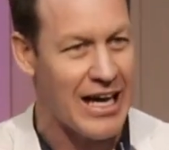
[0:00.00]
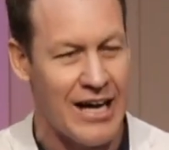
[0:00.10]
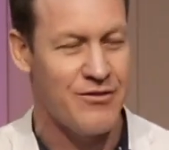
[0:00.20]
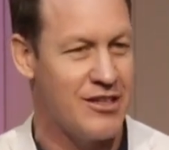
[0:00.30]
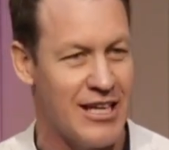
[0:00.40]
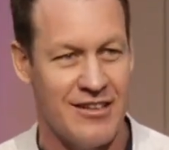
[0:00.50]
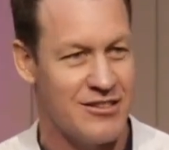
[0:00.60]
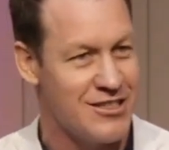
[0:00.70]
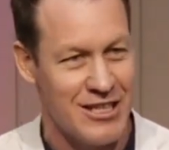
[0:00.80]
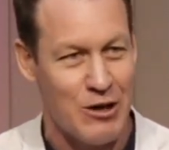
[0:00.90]
aftertaste
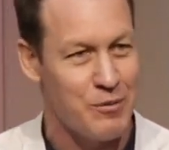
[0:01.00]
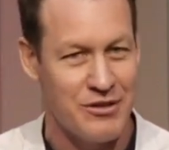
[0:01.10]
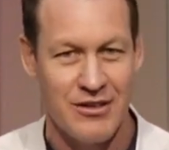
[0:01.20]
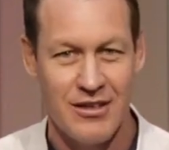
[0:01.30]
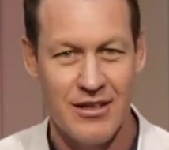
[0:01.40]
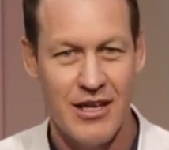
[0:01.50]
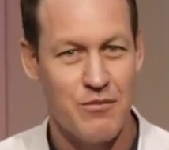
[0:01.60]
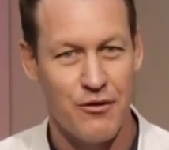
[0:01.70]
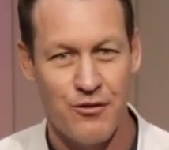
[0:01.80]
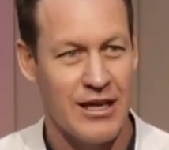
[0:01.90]
just helps him
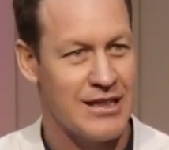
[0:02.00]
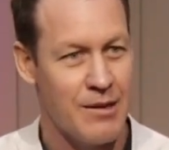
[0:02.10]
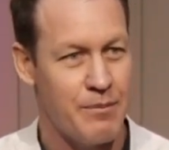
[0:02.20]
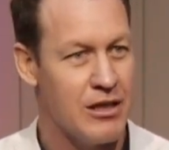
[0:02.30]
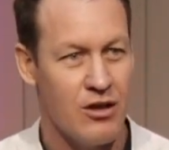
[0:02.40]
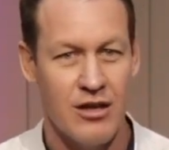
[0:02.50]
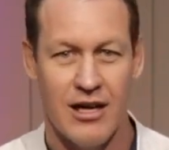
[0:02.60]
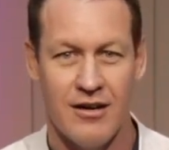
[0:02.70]
reflect that bit longer